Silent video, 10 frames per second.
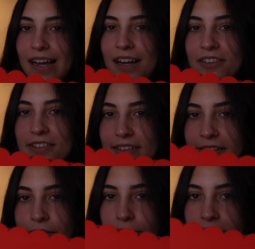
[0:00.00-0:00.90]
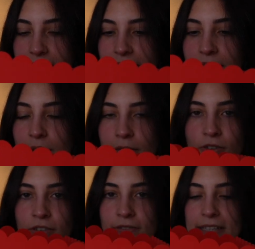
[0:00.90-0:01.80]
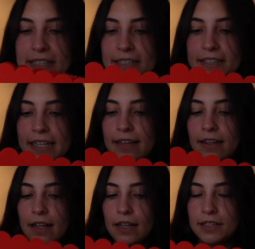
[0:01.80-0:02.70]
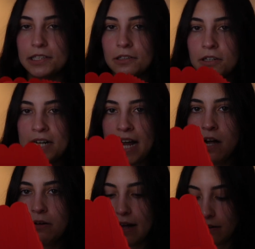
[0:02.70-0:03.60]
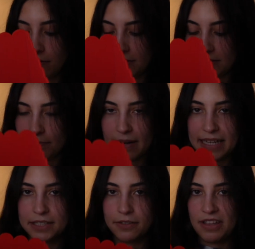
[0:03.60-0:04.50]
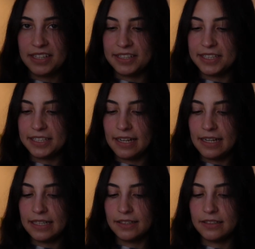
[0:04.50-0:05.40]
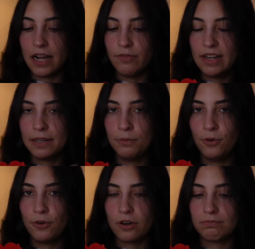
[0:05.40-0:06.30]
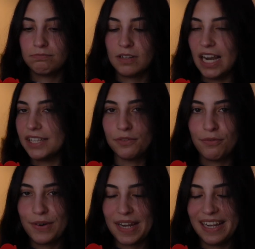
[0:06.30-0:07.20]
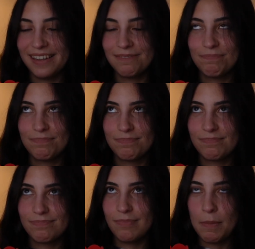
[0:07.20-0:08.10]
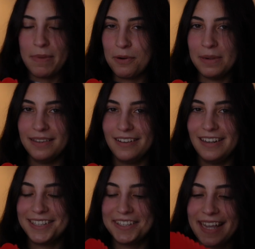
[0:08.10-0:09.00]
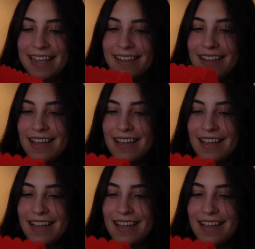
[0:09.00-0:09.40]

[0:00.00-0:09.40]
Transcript: I just extruded it with Fusion 360. So now I could just place things inside and have like a more clutter-free environment, let's say.